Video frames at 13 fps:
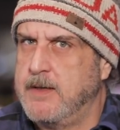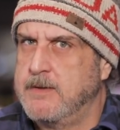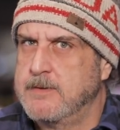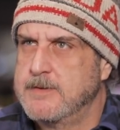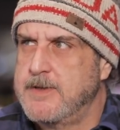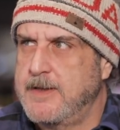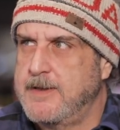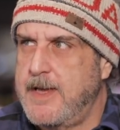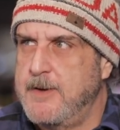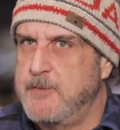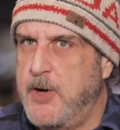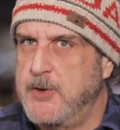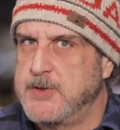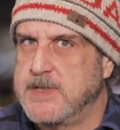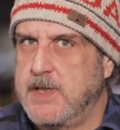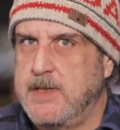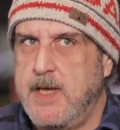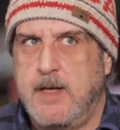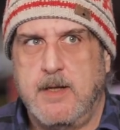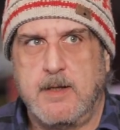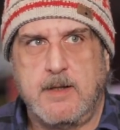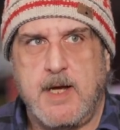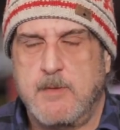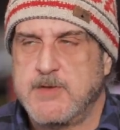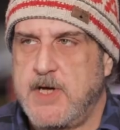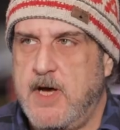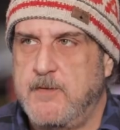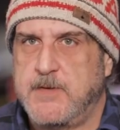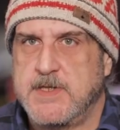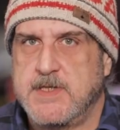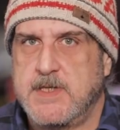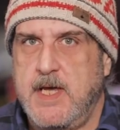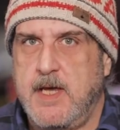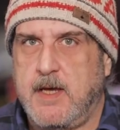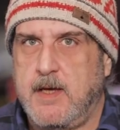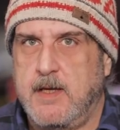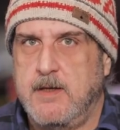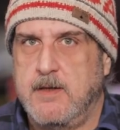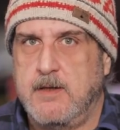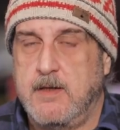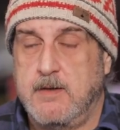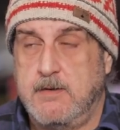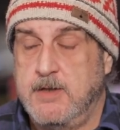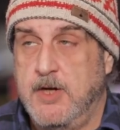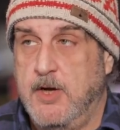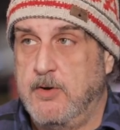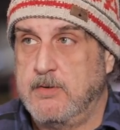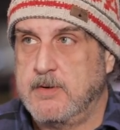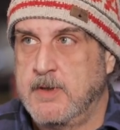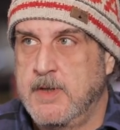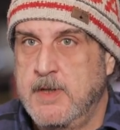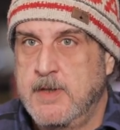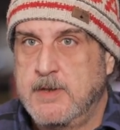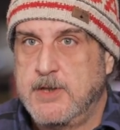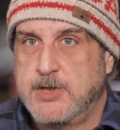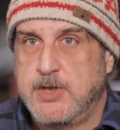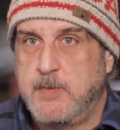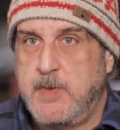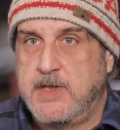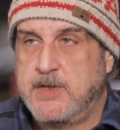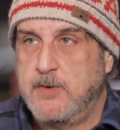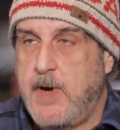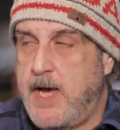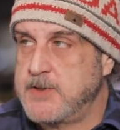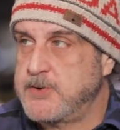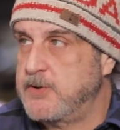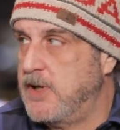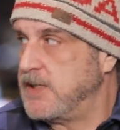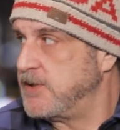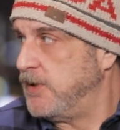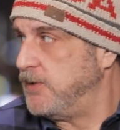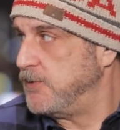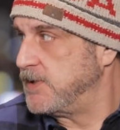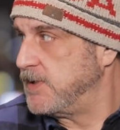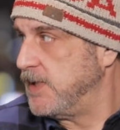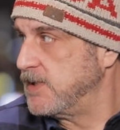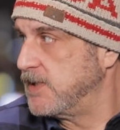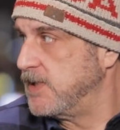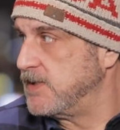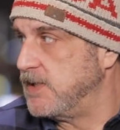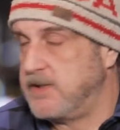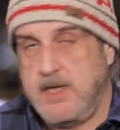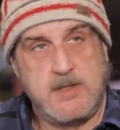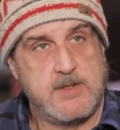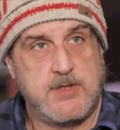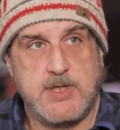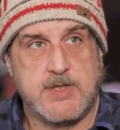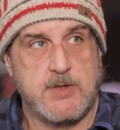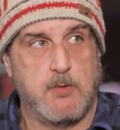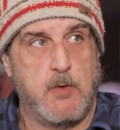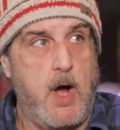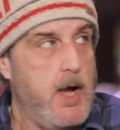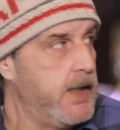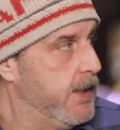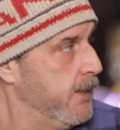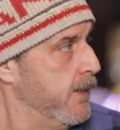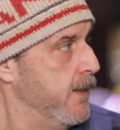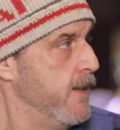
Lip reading: He's not that imposing. And then it comes off the stick and, you know, there should be two astronauts on those things because it's just a rocket.